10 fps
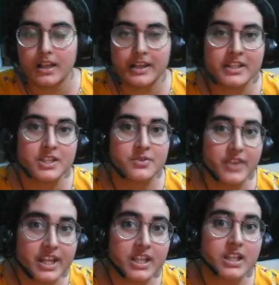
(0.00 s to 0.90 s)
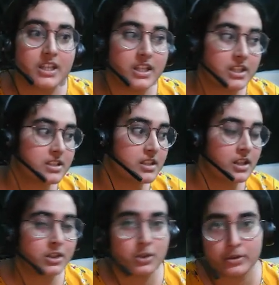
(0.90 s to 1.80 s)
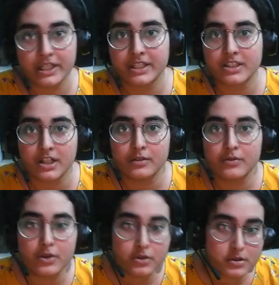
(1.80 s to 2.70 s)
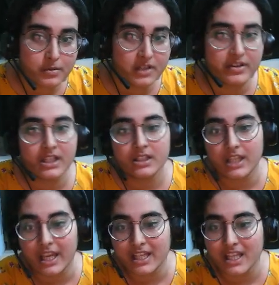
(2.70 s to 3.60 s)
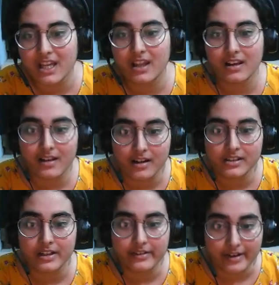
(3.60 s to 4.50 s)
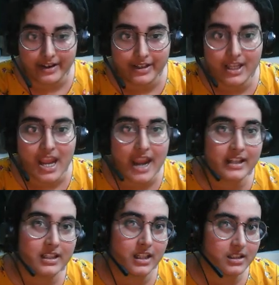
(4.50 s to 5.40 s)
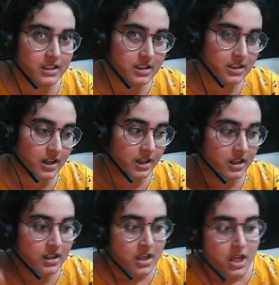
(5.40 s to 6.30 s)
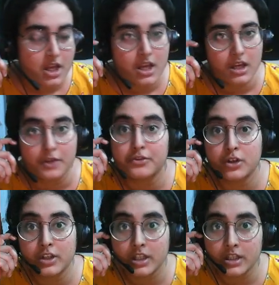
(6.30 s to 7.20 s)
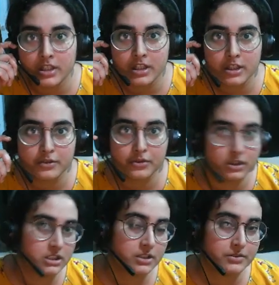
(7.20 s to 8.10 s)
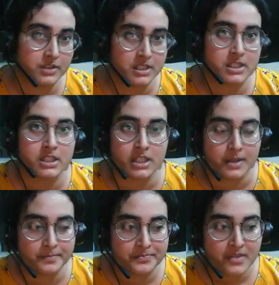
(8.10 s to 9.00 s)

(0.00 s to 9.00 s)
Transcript: It is very easy to get confused between technical content writing and technical writing if you're hearing it for the first time.